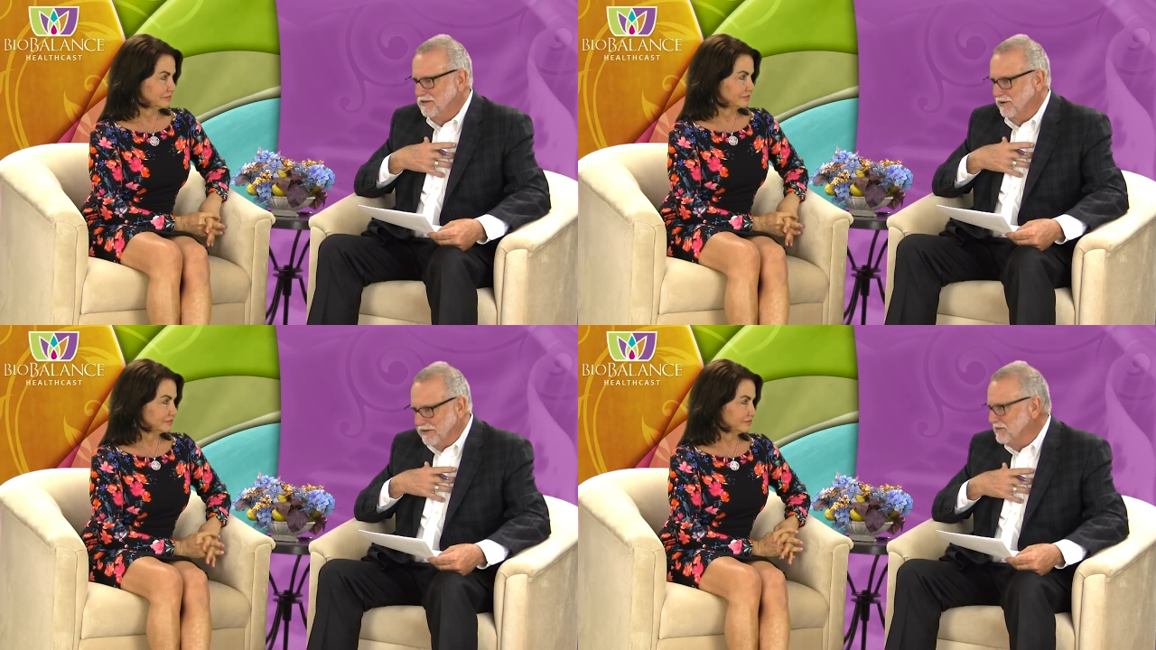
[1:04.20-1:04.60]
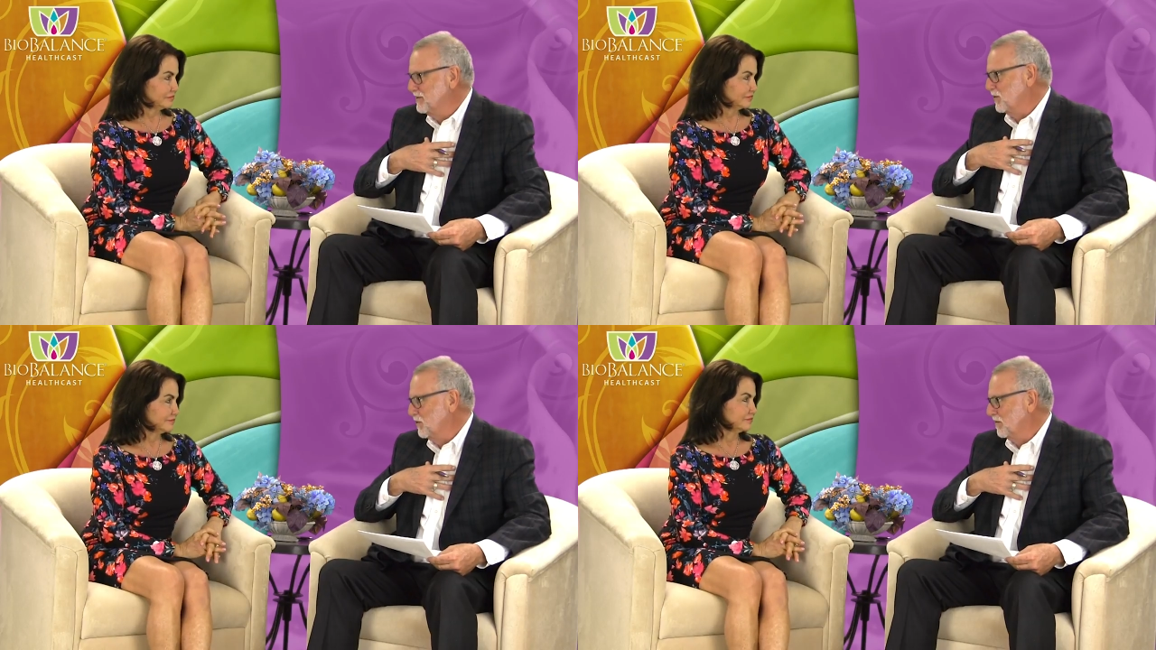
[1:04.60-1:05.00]
Speaker 1: there is
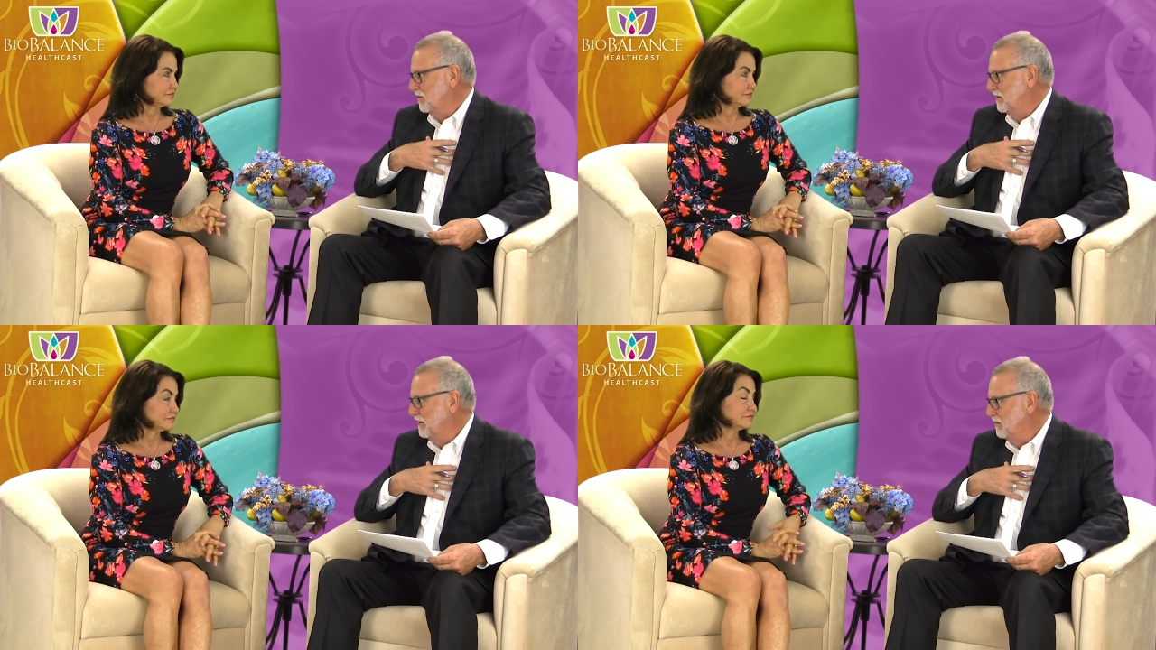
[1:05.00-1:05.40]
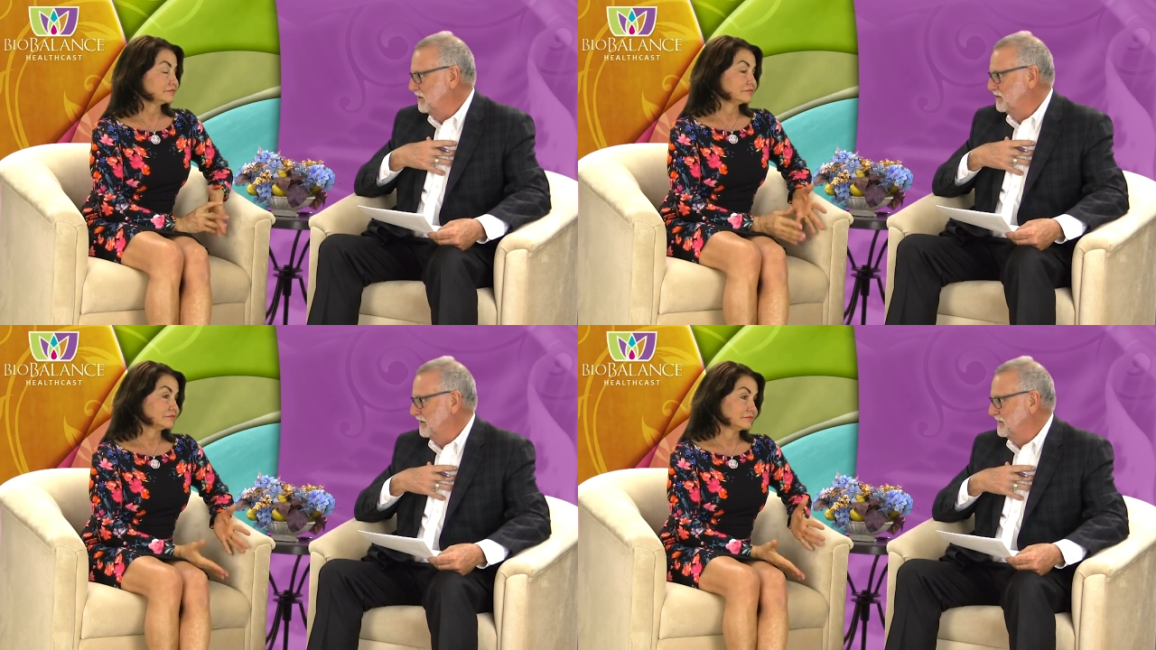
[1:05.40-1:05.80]
no normal.
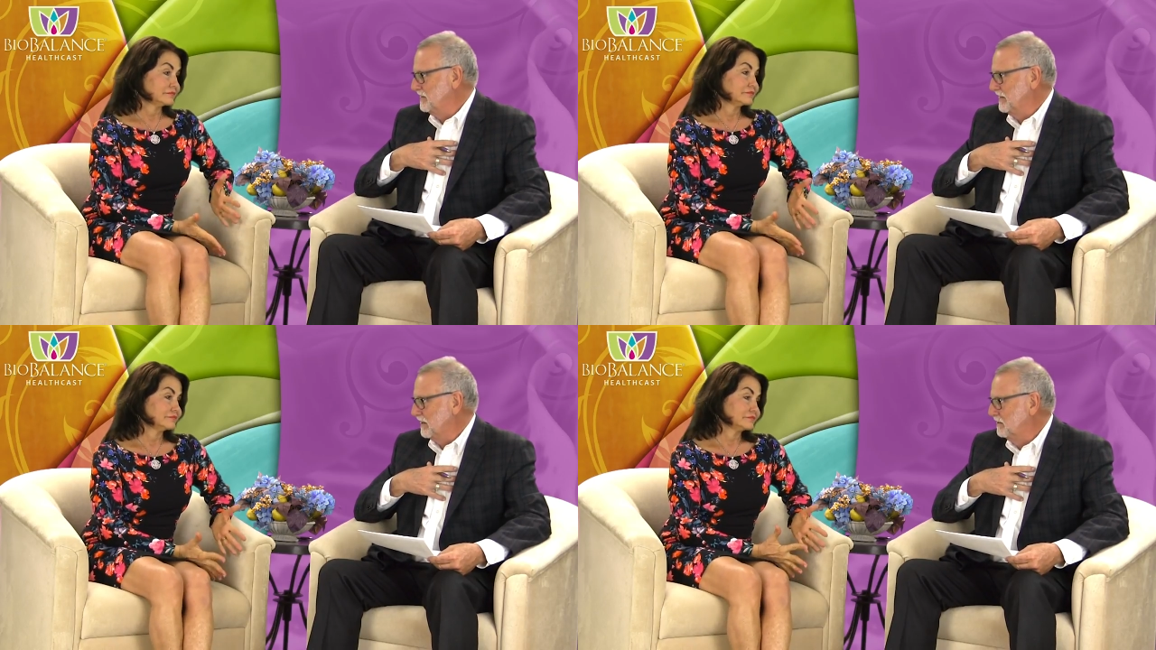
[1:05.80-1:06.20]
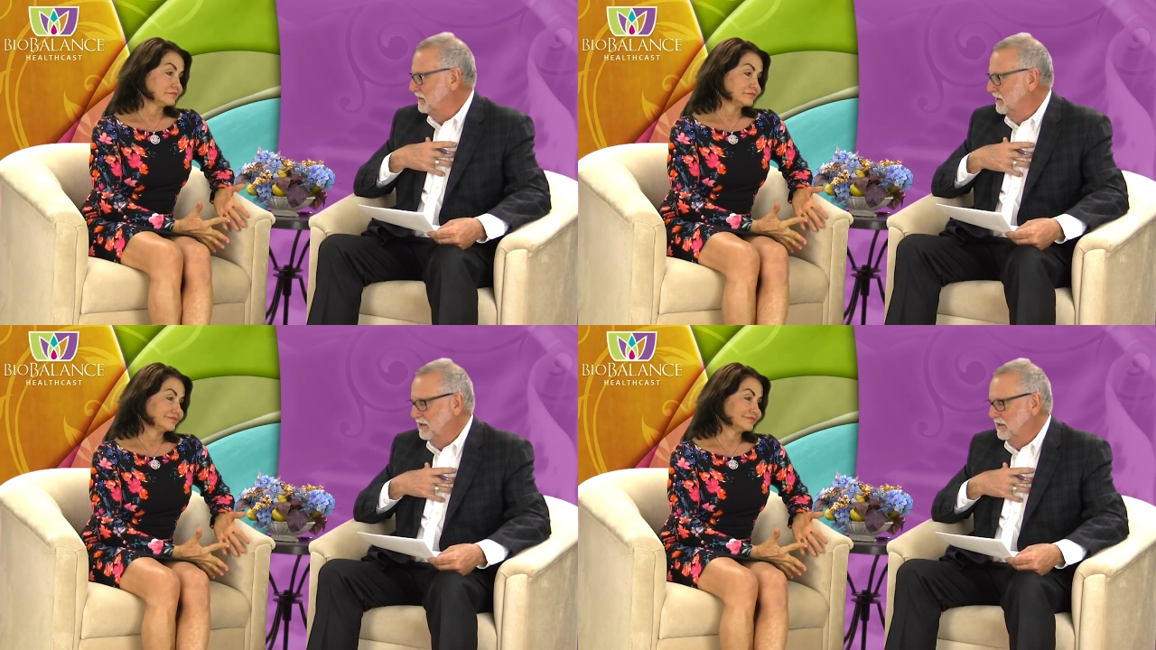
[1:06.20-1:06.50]
Everybody's crazy as hell,